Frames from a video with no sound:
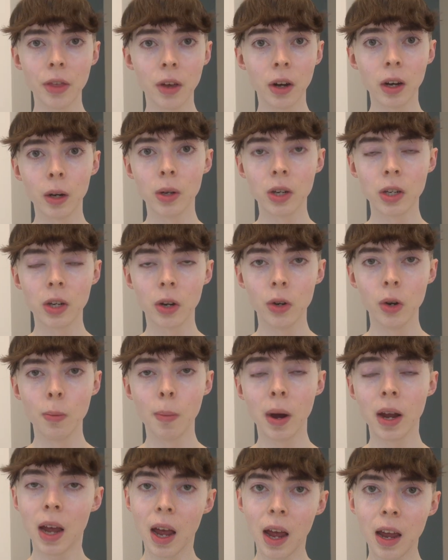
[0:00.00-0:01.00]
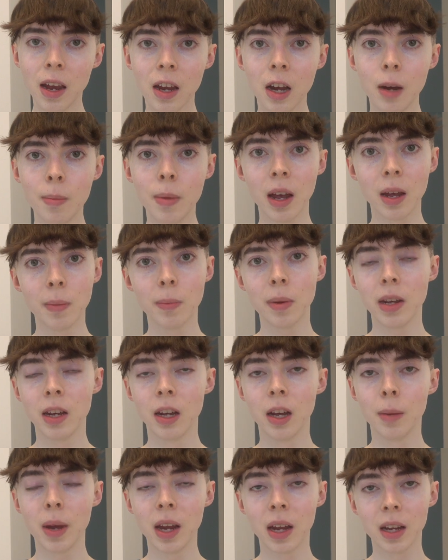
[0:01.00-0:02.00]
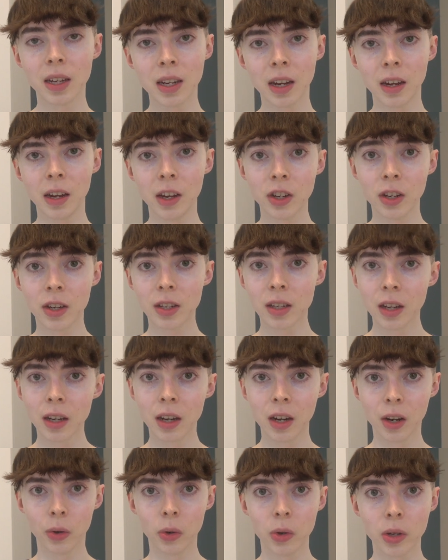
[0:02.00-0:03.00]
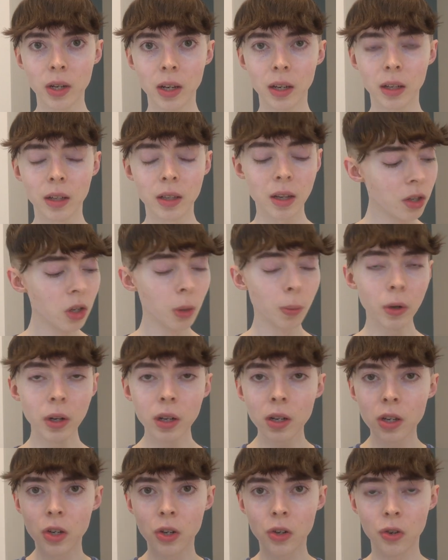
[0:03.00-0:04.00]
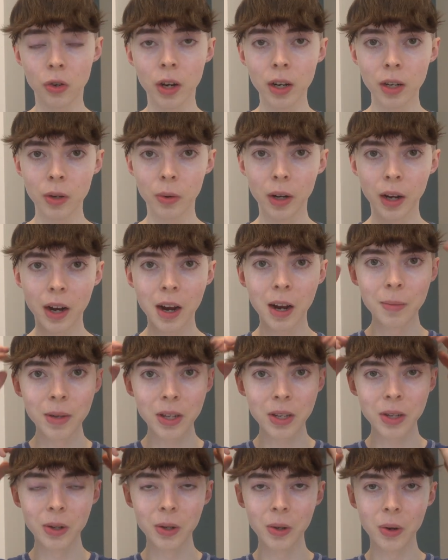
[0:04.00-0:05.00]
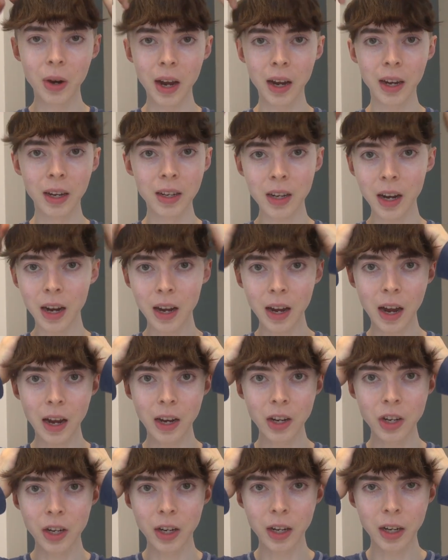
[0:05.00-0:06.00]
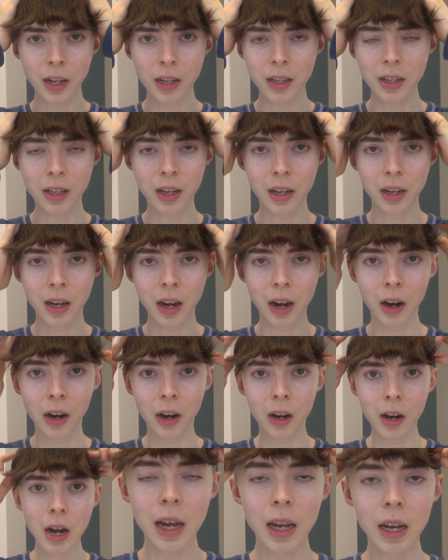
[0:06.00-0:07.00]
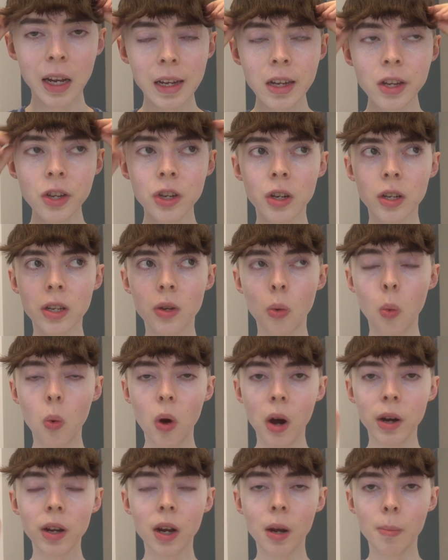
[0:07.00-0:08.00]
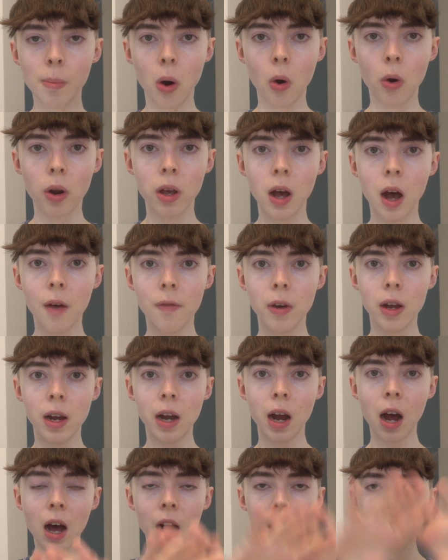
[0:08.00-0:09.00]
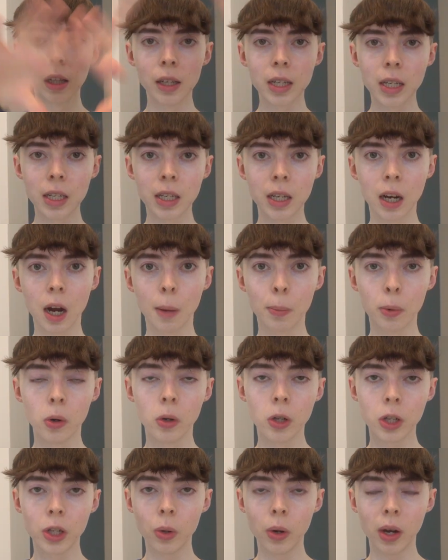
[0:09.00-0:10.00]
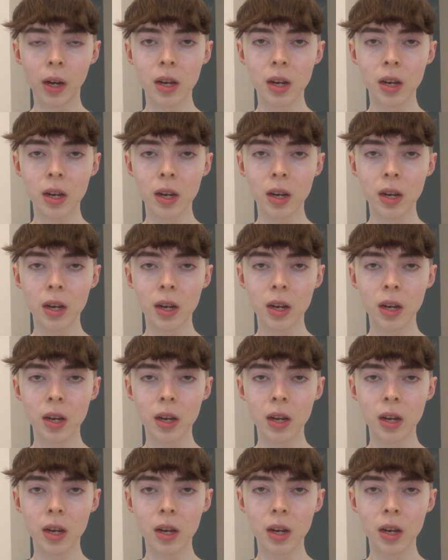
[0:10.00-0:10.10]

thought I would show you my AM and PM anti-aging skincare routines. So I'm pretty strict when it comes to anti-aging skincare. It is just one component of a holistic approach to